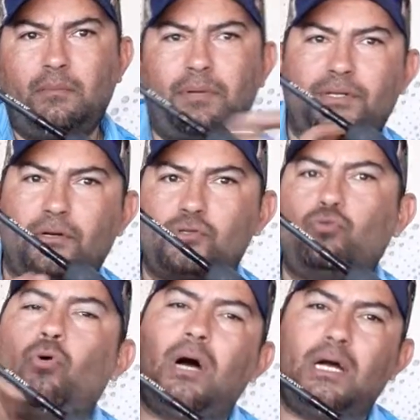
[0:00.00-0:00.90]
But there's
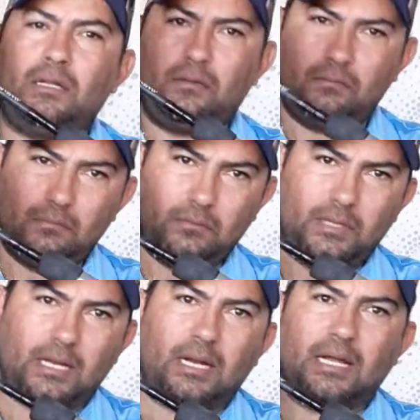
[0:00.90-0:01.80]
one
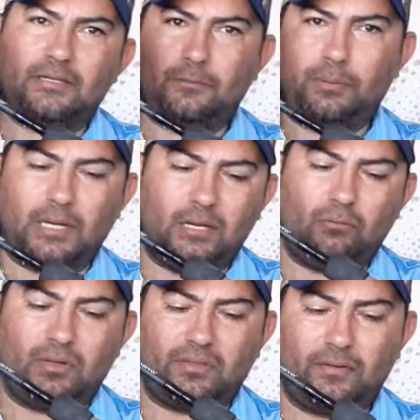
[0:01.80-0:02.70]
that I like to play
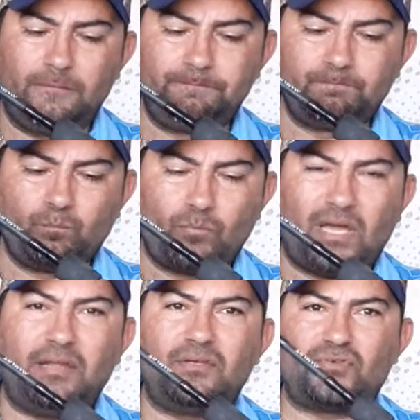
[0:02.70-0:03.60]
with.
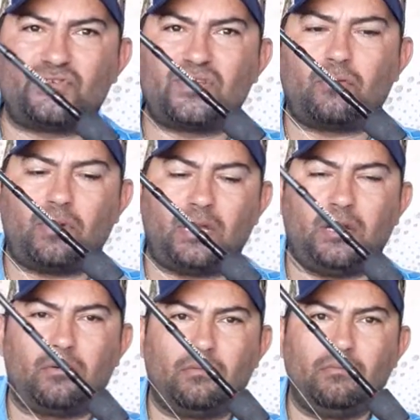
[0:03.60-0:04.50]
And this is it right
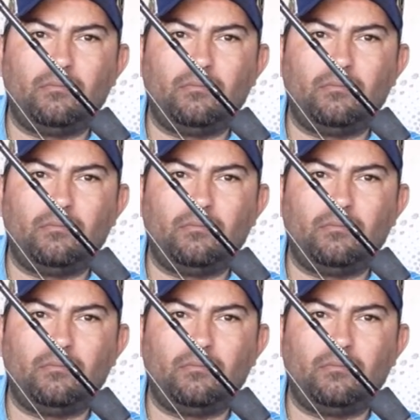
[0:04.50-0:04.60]
here.